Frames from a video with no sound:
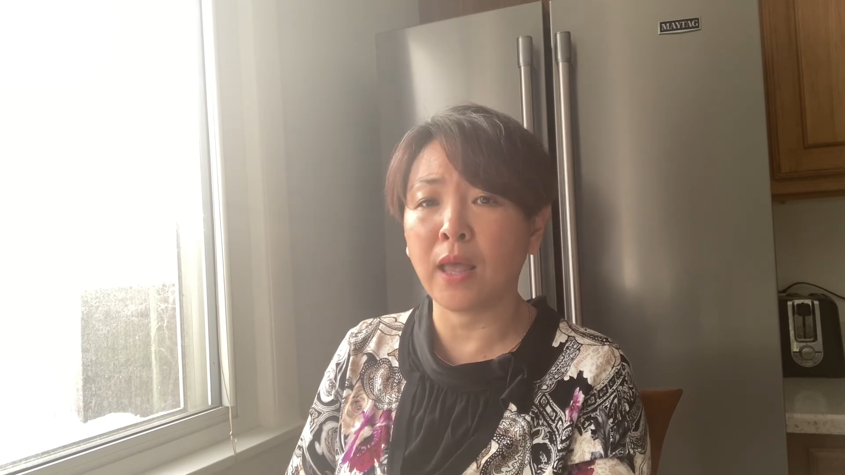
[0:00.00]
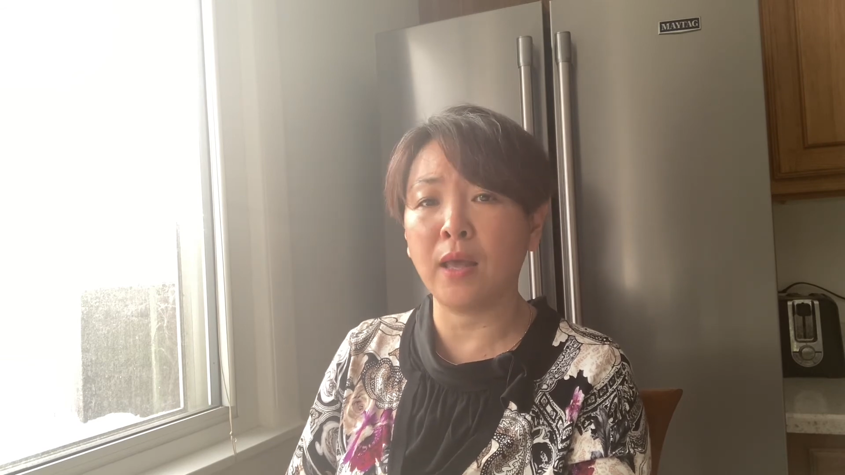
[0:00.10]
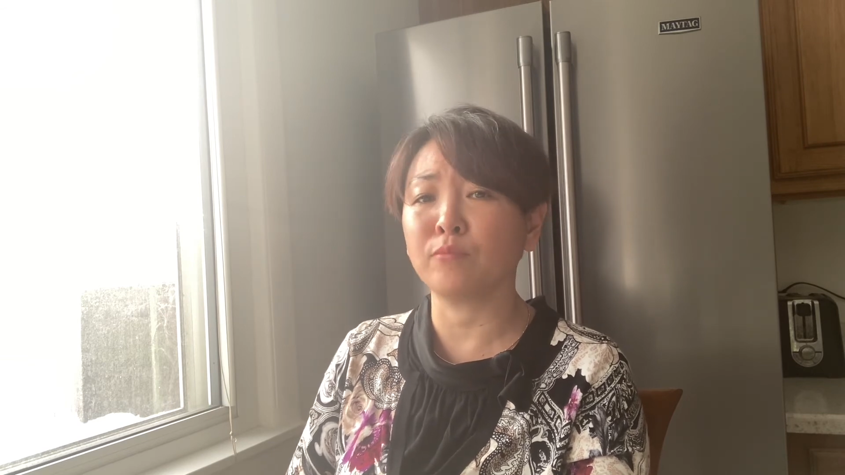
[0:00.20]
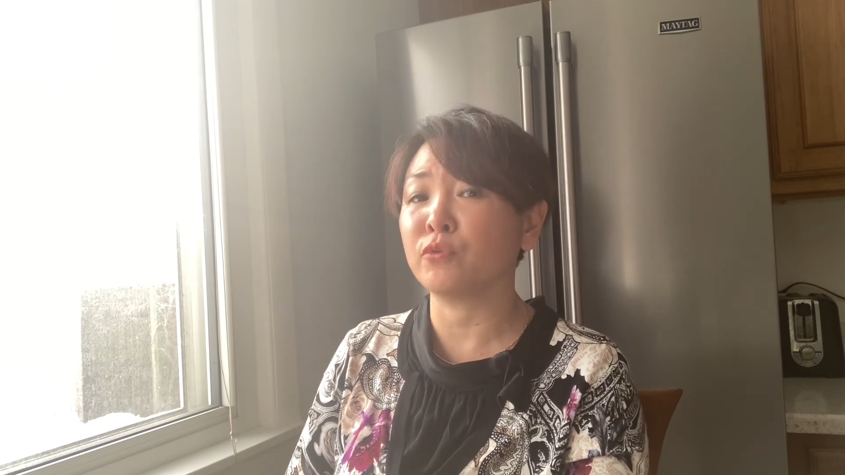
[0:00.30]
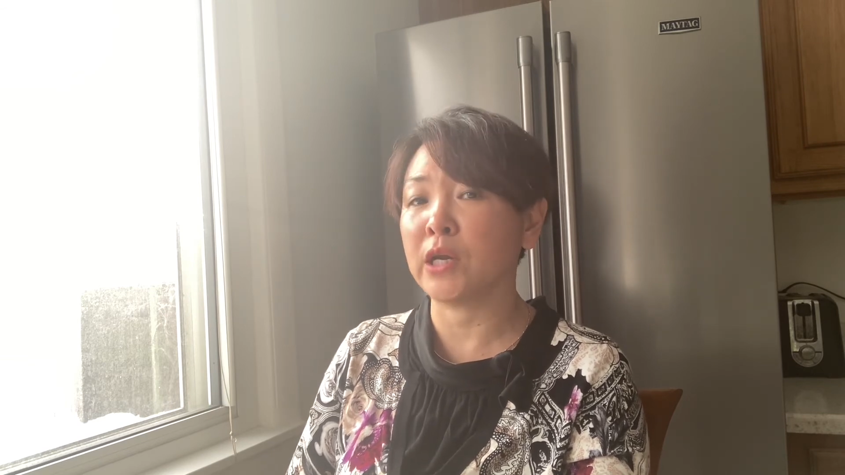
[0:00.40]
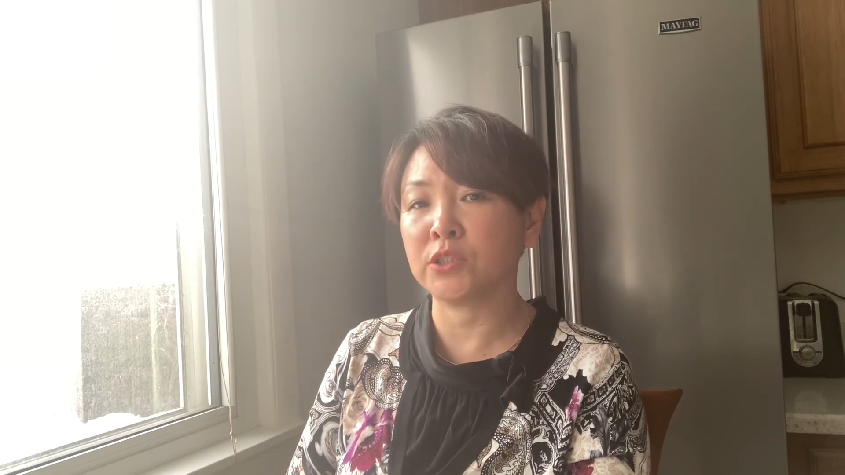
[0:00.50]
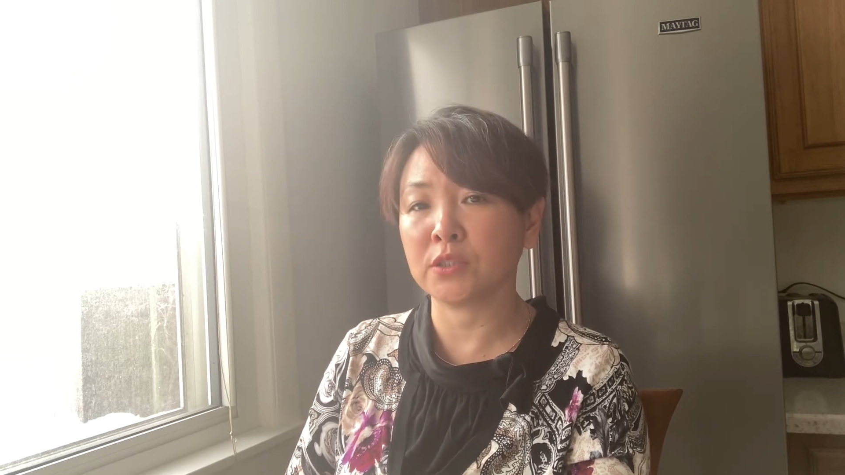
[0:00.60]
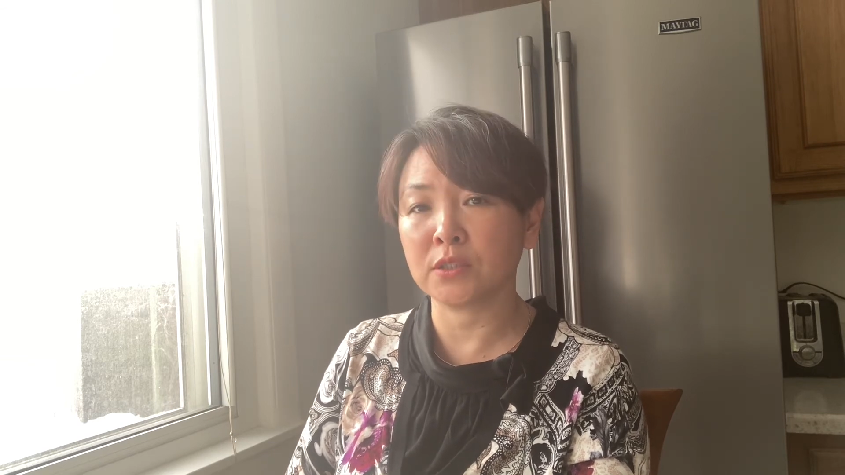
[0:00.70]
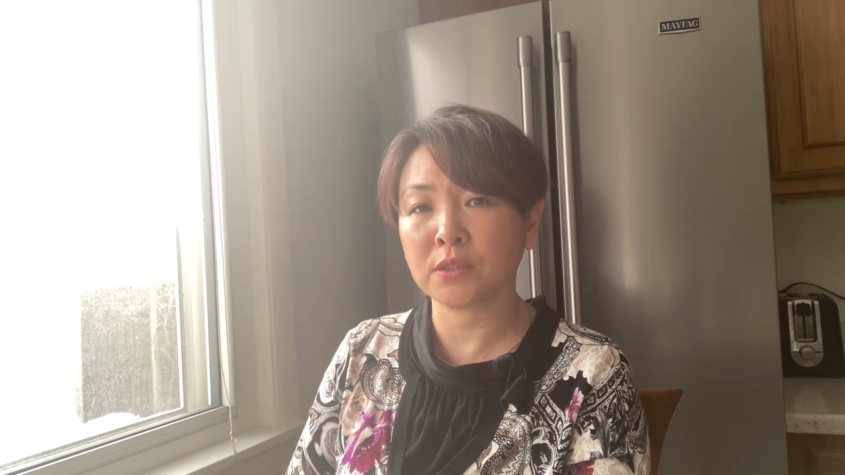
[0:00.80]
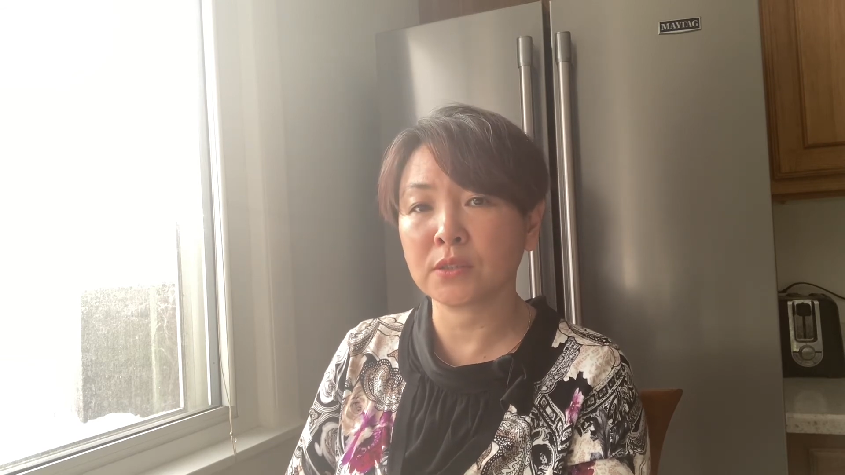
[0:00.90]
and
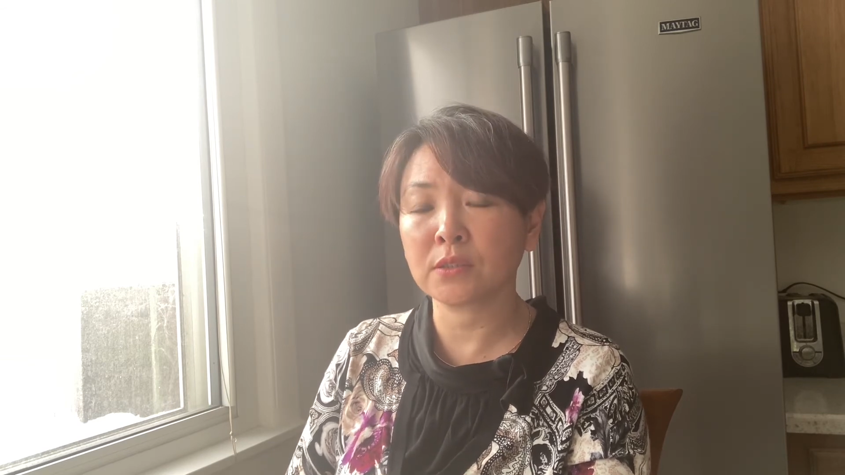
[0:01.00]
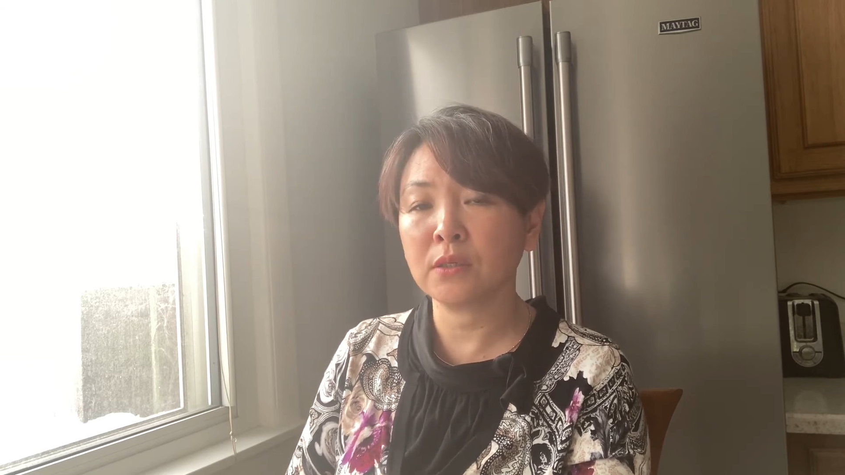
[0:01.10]
prejudice.